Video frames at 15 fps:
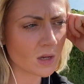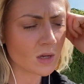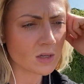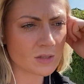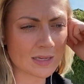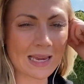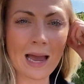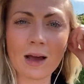
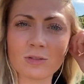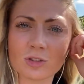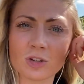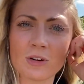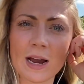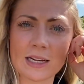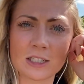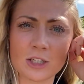to
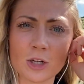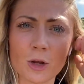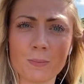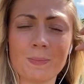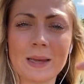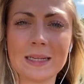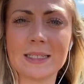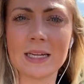counteract,
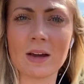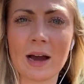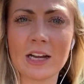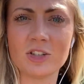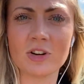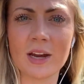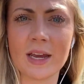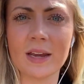being
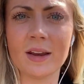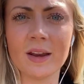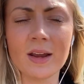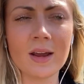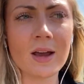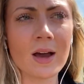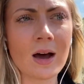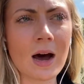dehydrated.
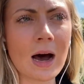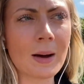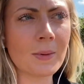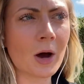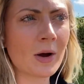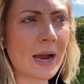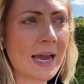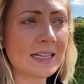
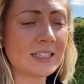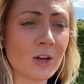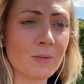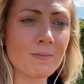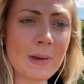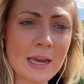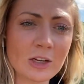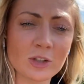Okay,
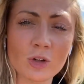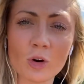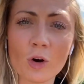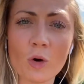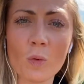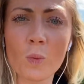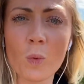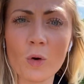making
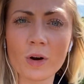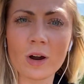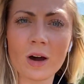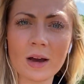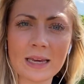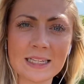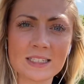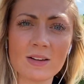sure
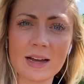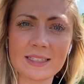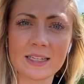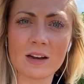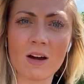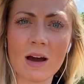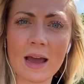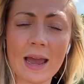water is nice
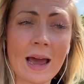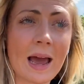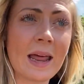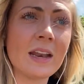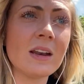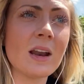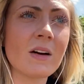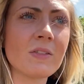and high.
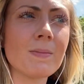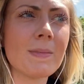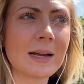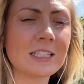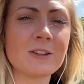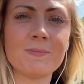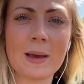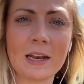And another
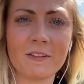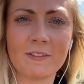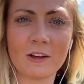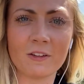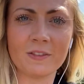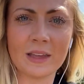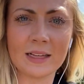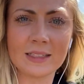massive benefit
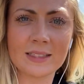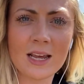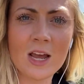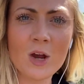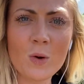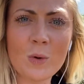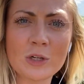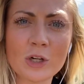of this,
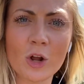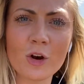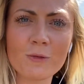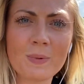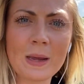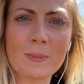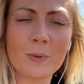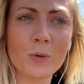which a lot
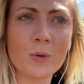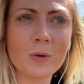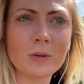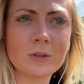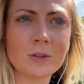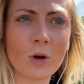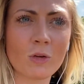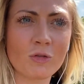of people
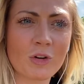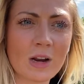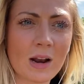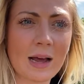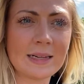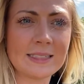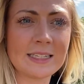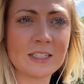don't
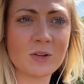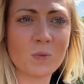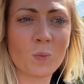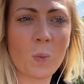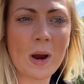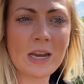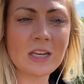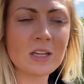realise, is
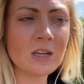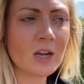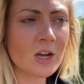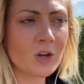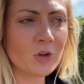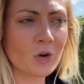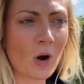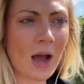when
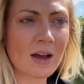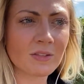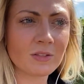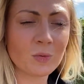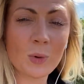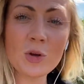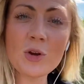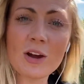you
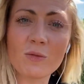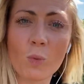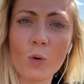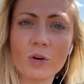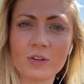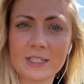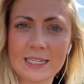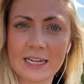have
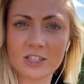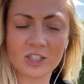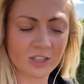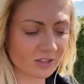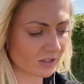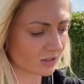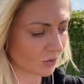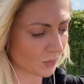water
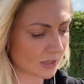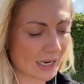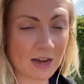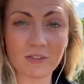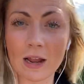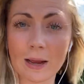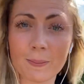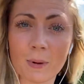retention, so when you
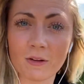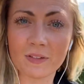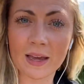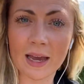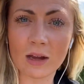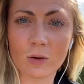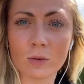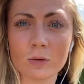have like puffy
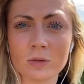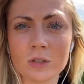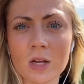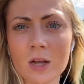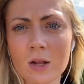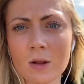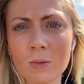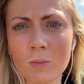ankles,
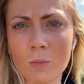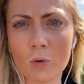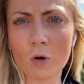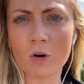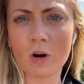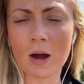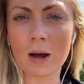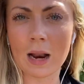
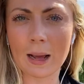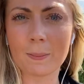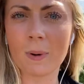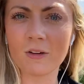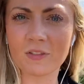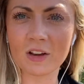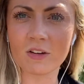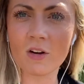more like
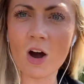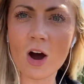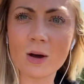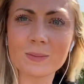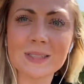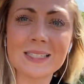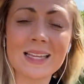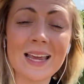puffier
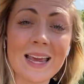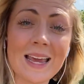arms,